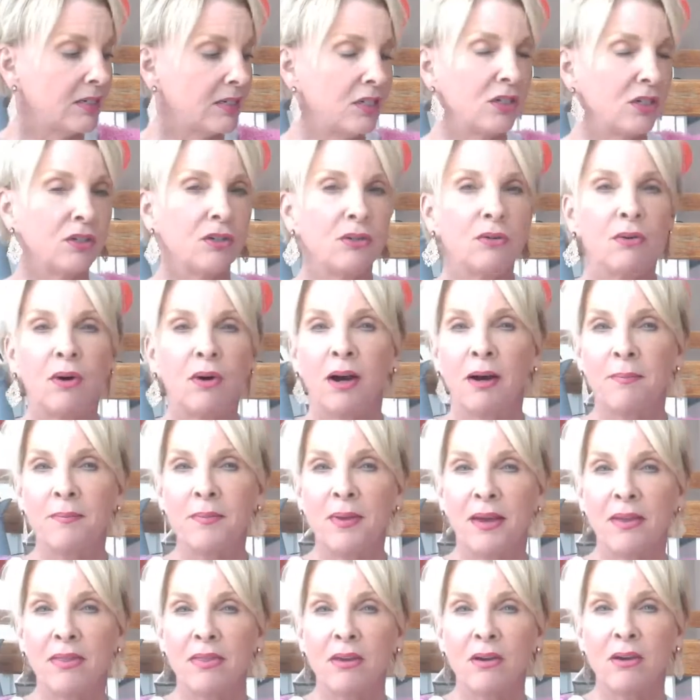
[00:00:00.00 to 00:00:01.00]
to,
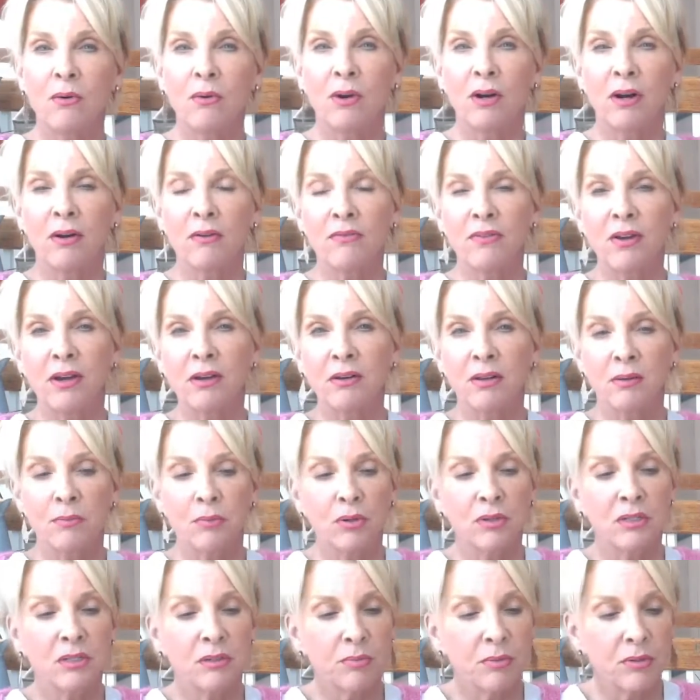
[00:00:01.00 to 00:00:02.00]
I think, what our founding
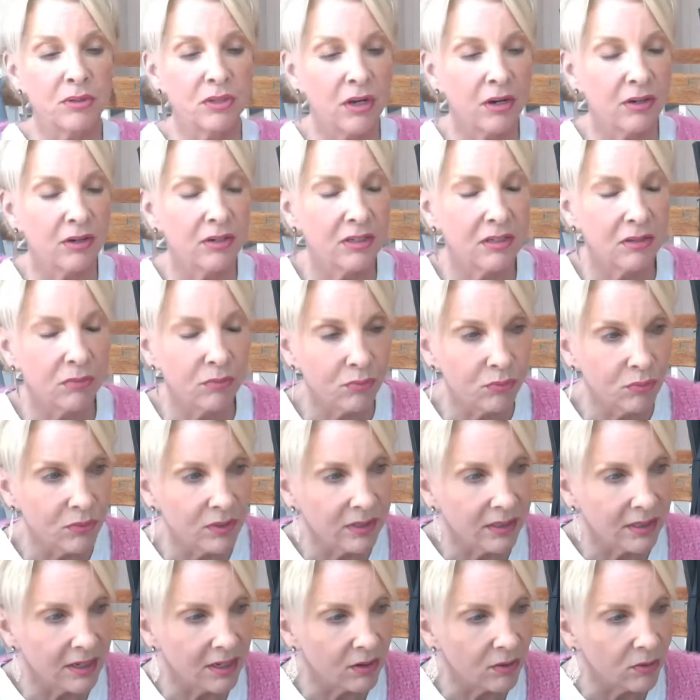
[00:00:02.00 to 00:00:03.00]
principles are. It's
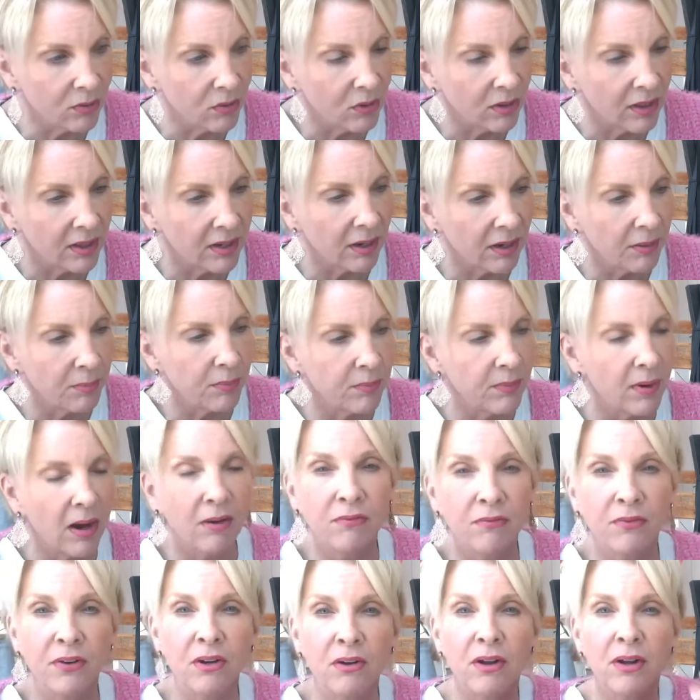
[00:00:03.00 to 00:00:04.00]
really cool, and I'll
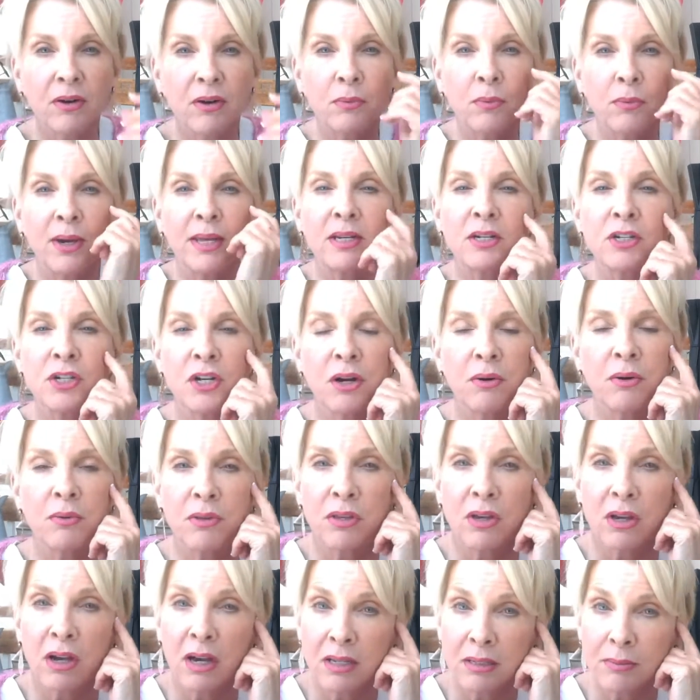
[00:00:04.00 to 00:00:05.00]
figure out a way to share it with
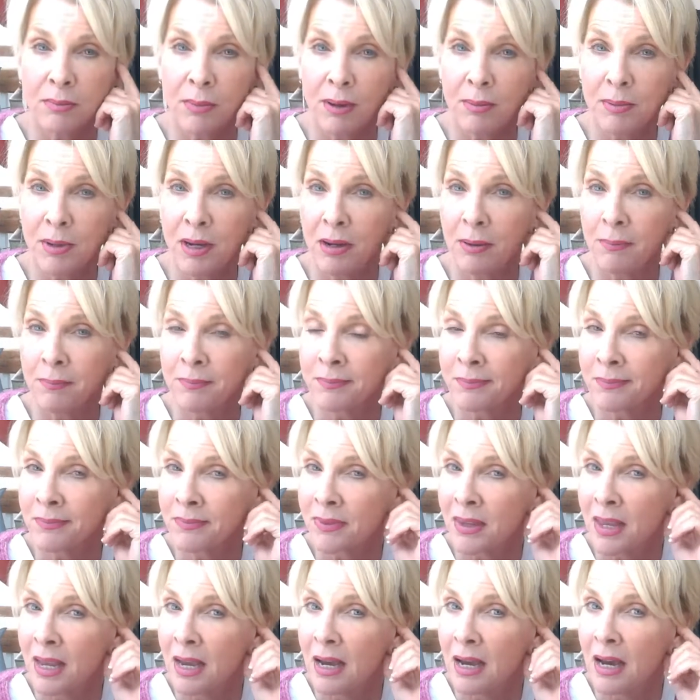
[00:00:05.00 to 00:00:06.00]
you guys. Maybe I'll
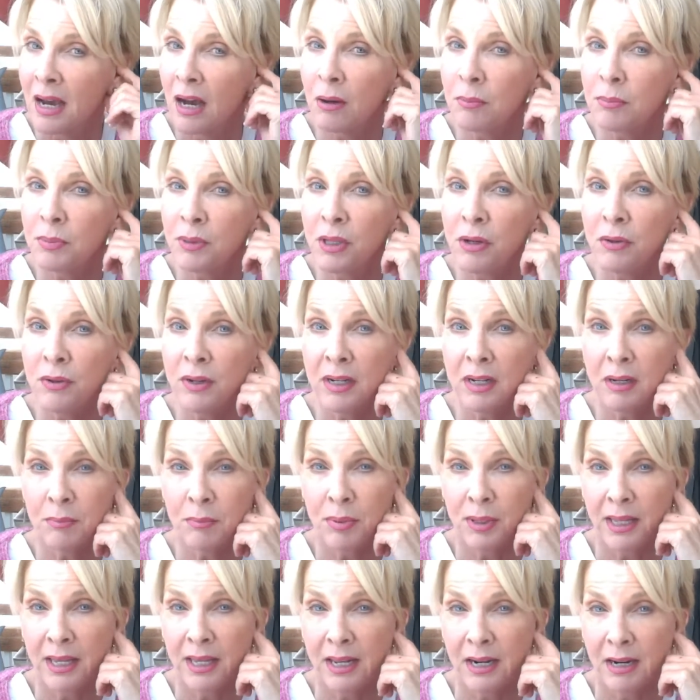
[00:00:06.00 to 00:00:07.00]
upload it and
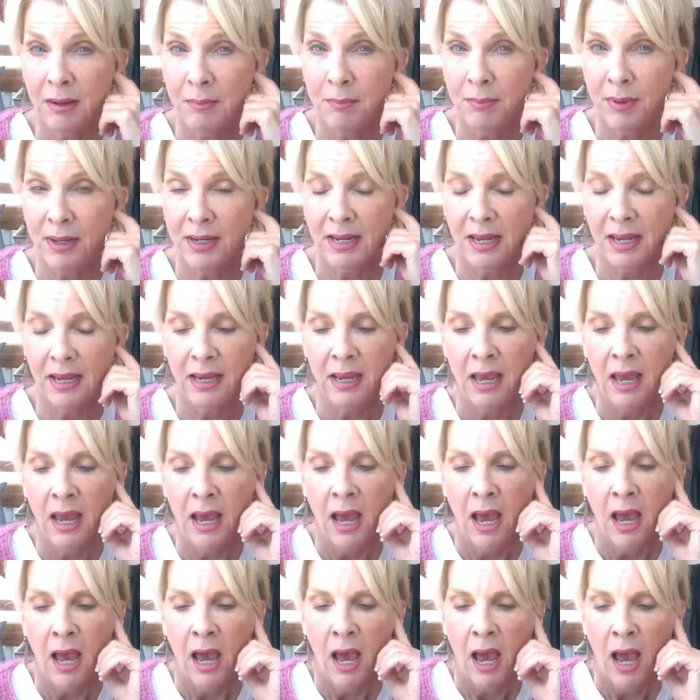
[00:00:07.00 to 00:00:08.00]
play it on Monday.
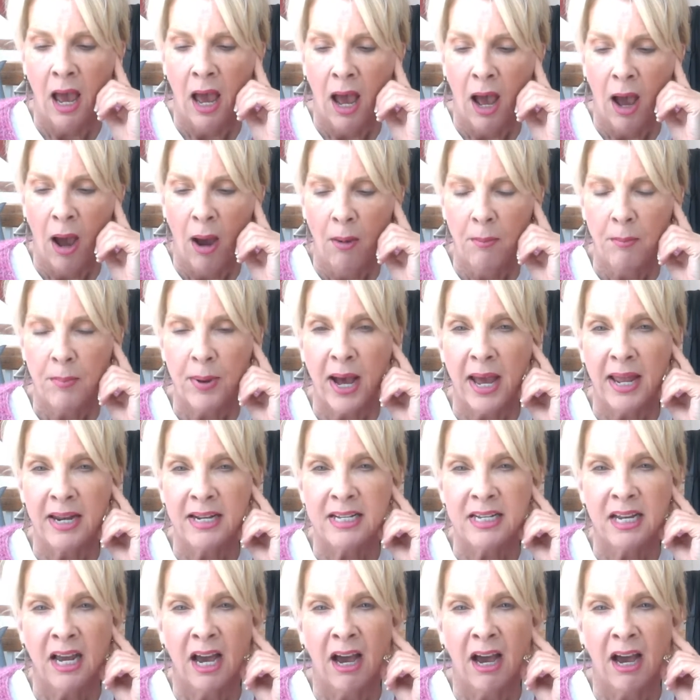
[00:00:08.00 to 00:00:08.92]
But,